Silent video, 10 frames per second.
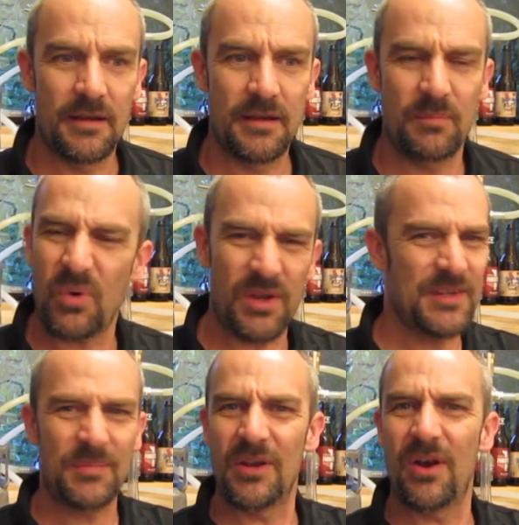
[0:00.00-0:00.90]
it brightens
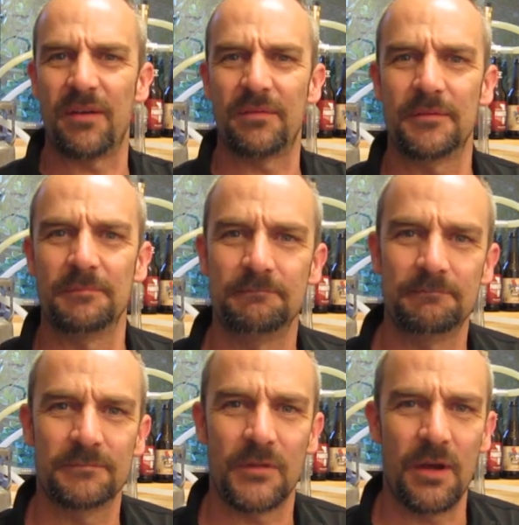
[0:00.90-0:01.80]
up your life.
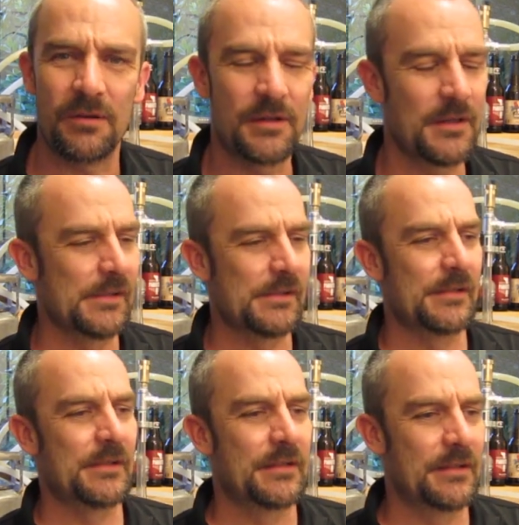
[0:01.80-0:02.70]
You know?
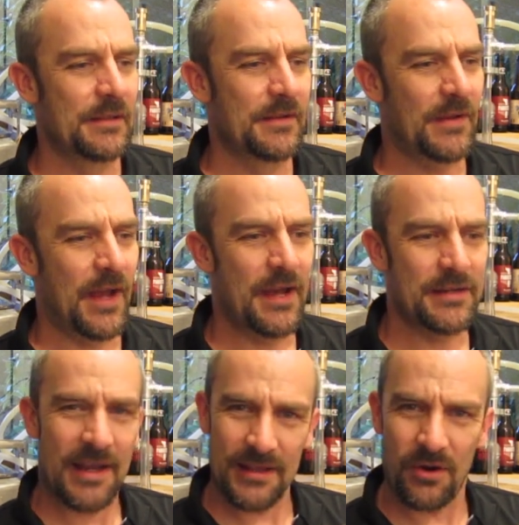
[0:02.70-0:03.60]
A hard
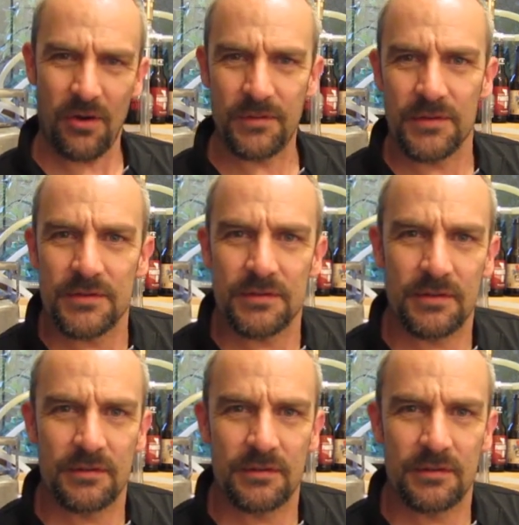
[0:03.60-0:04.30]
day at the office,